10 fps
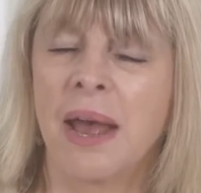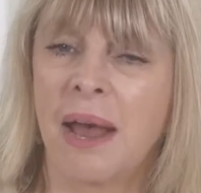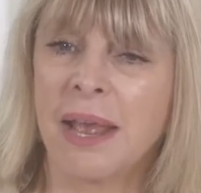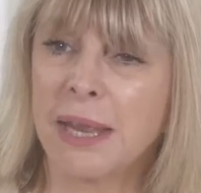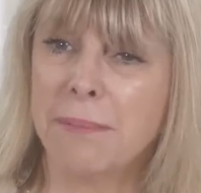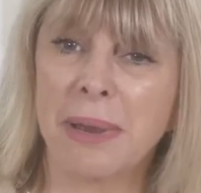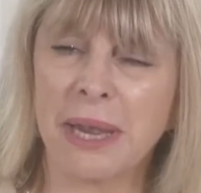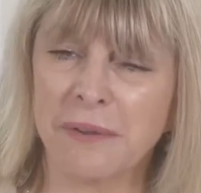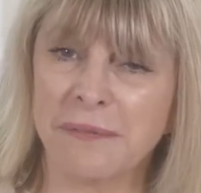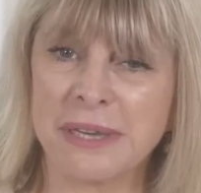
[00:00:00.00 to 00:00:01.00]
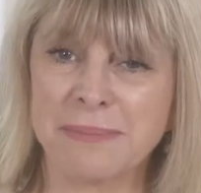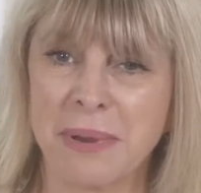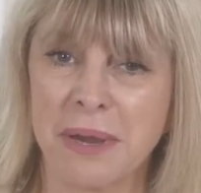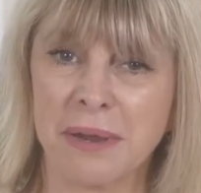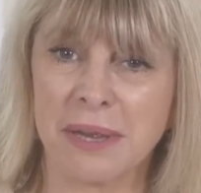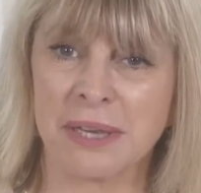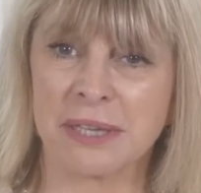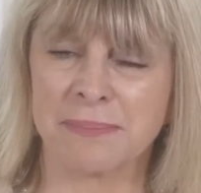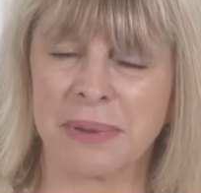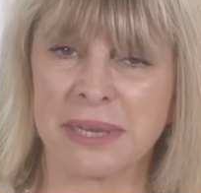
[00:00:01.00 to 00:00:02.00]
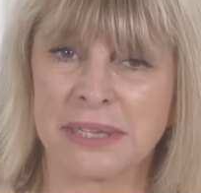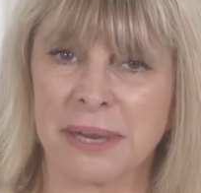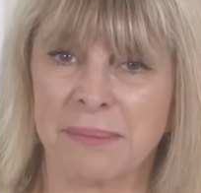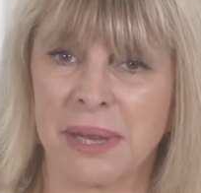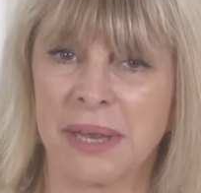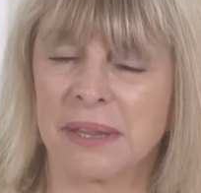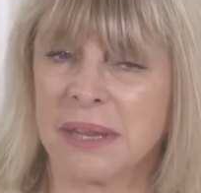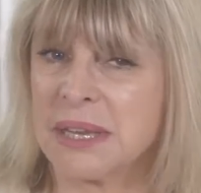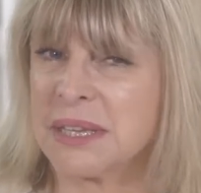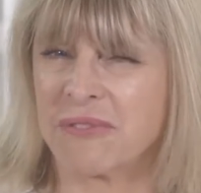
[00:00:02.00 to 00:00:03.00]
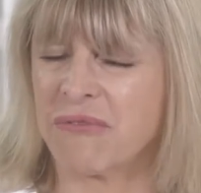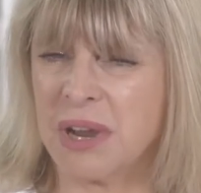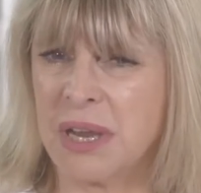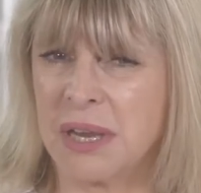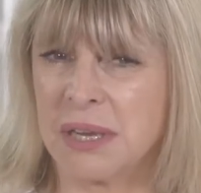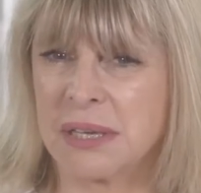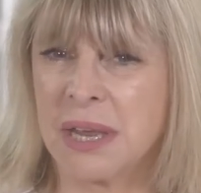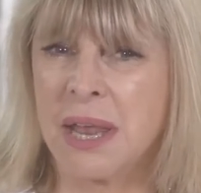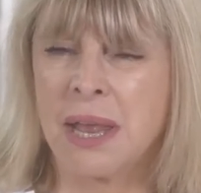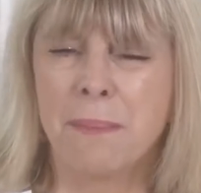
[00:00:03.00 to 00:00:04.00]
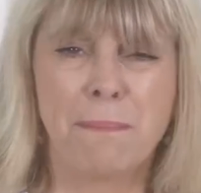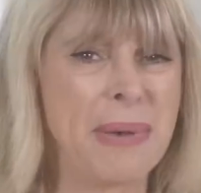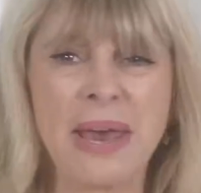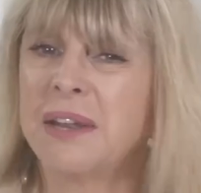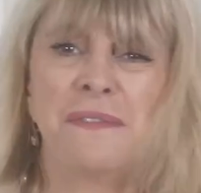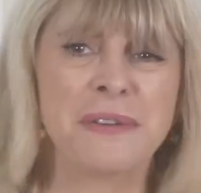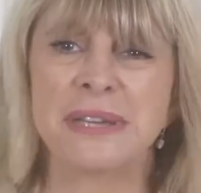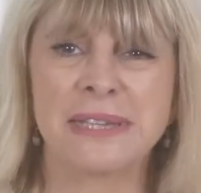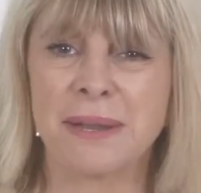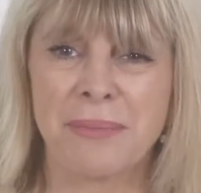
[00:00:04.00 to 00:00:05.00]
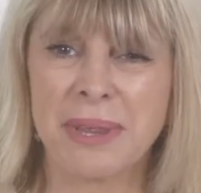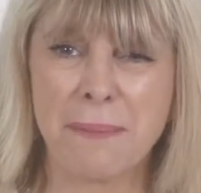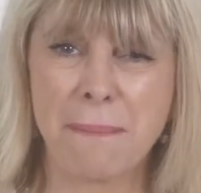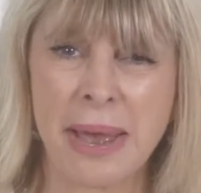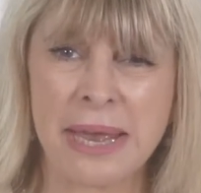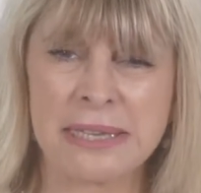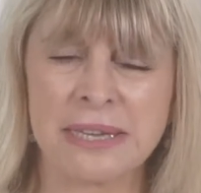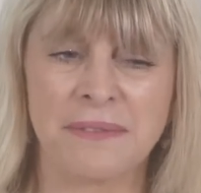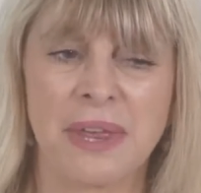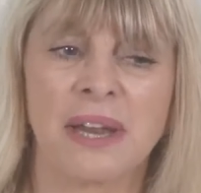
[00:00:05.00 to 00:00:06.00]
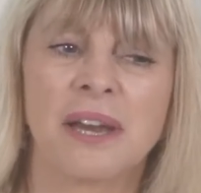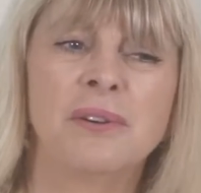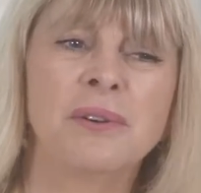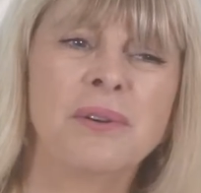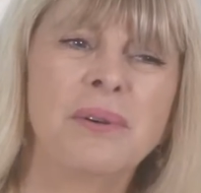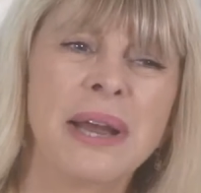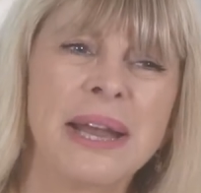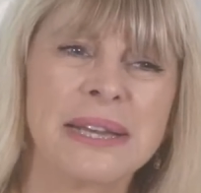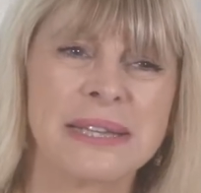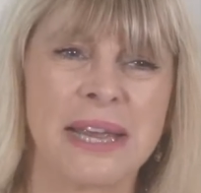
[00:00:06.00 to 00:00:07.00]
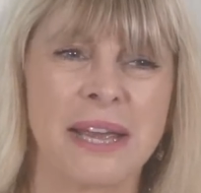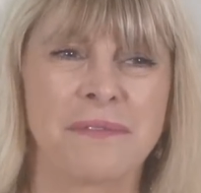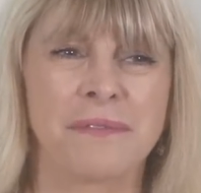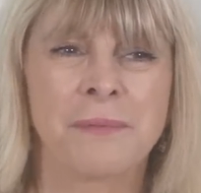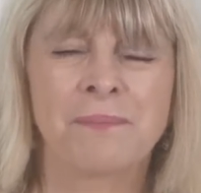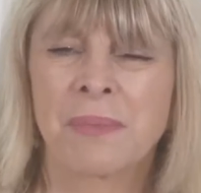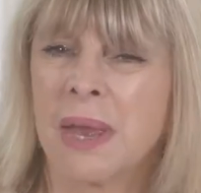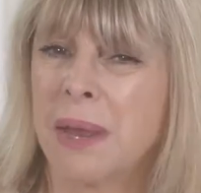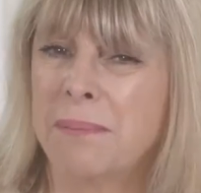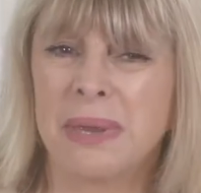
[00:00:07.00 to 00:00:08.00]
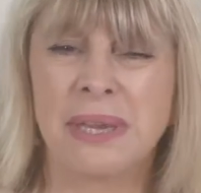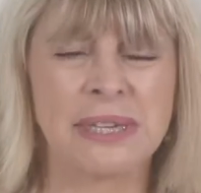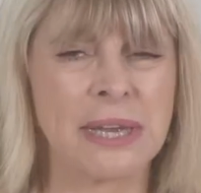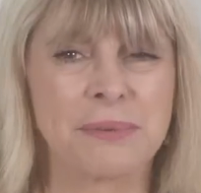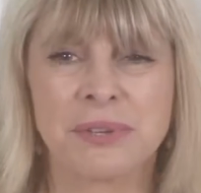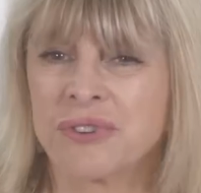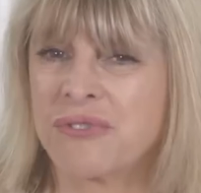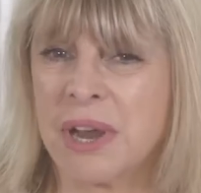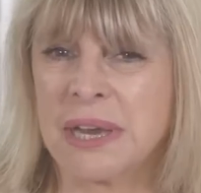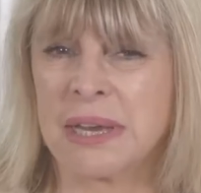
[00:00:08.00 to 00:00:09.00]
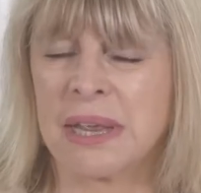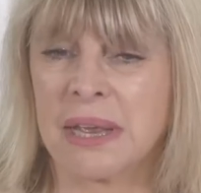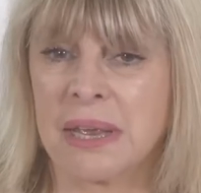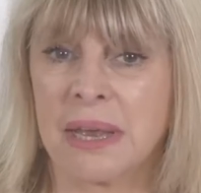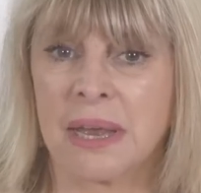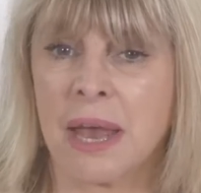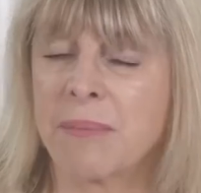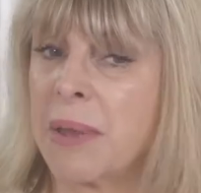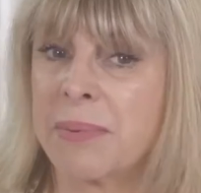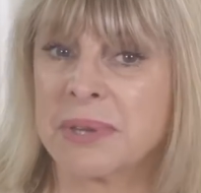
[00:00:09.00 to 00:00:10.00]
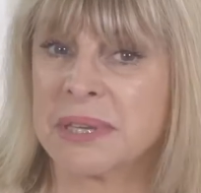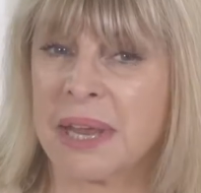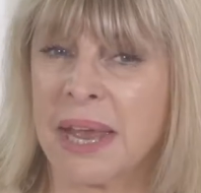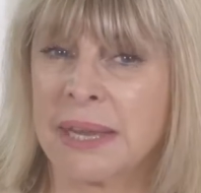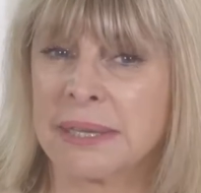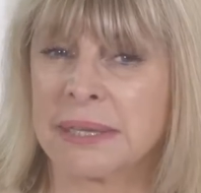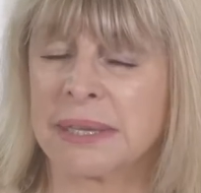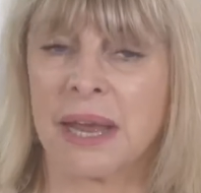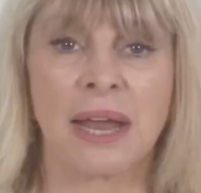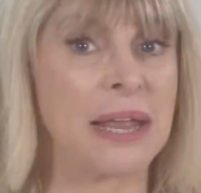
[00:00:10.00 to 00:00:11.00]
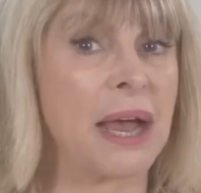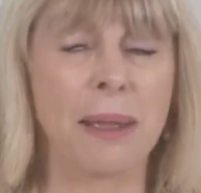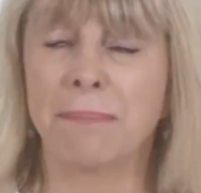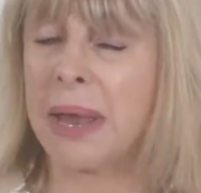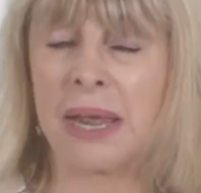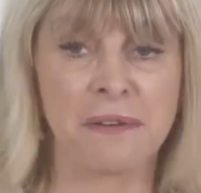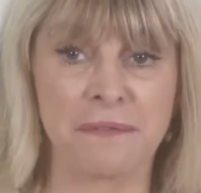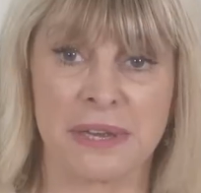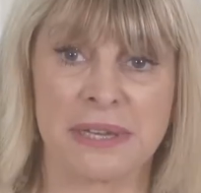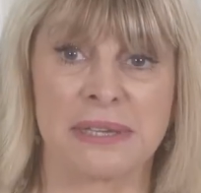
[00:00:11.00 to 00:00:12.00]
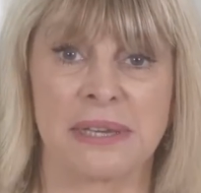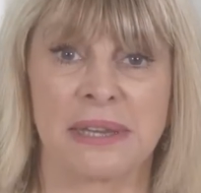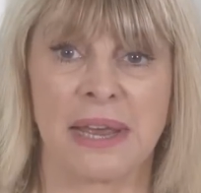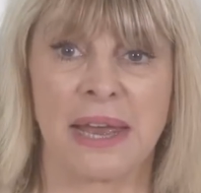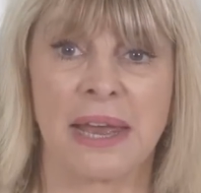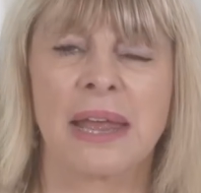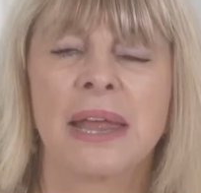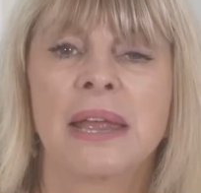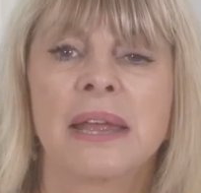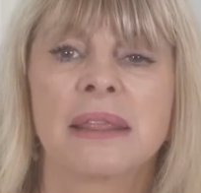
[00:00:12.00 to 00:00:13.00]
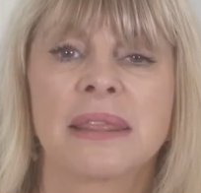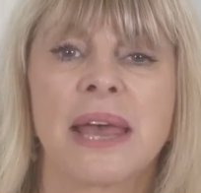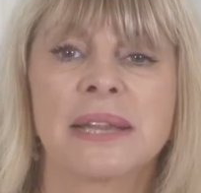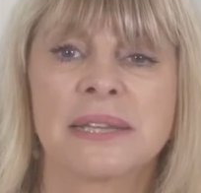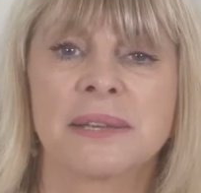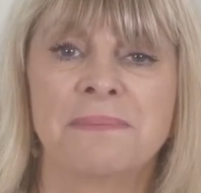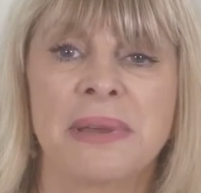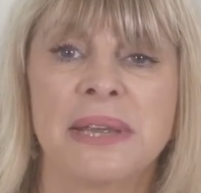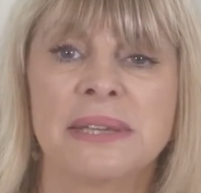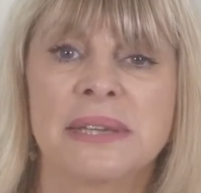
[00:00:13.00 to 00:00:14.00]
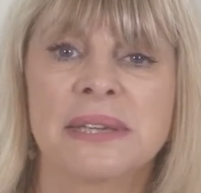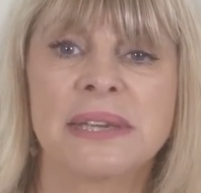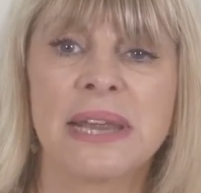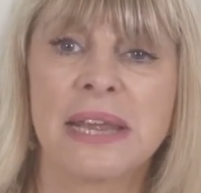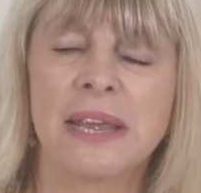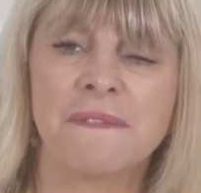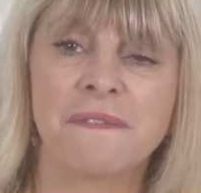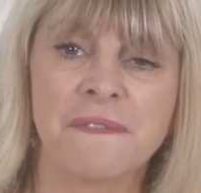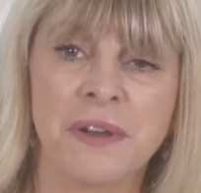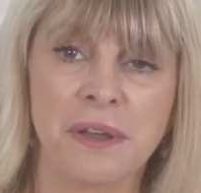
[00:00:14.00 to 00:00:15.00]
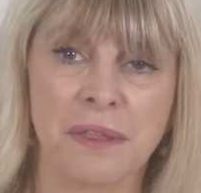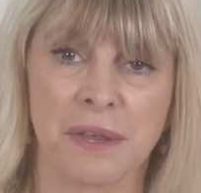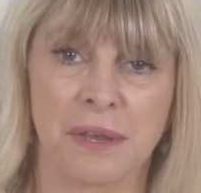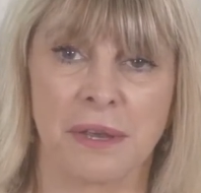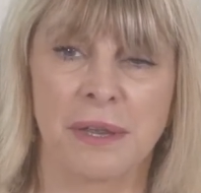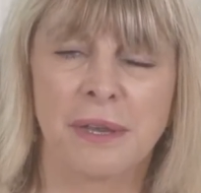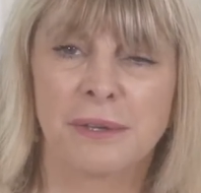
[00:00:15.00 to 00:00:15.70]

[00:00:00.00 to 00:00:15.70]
I can manifest parking spaces. I'm like, that's great. Manifest something massive then. Oh, I had to have a meeting. I was dreading it and my boss canceled it. I manifested that. That's amazing. Take it further.